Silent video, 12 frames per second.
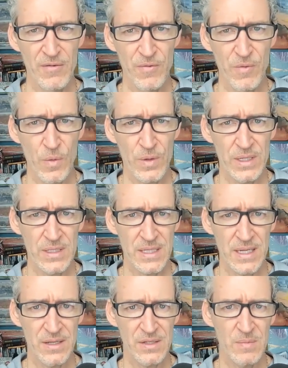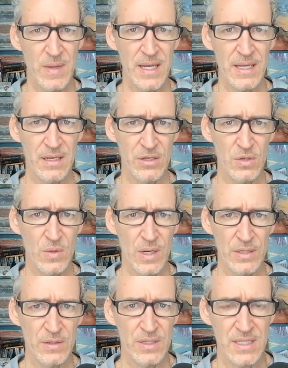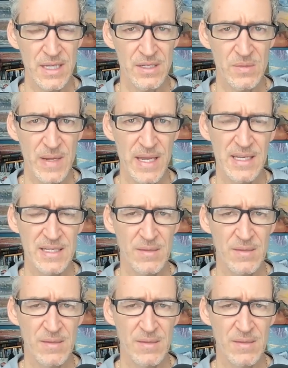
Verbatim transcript: 40 sales made and 200 sales made,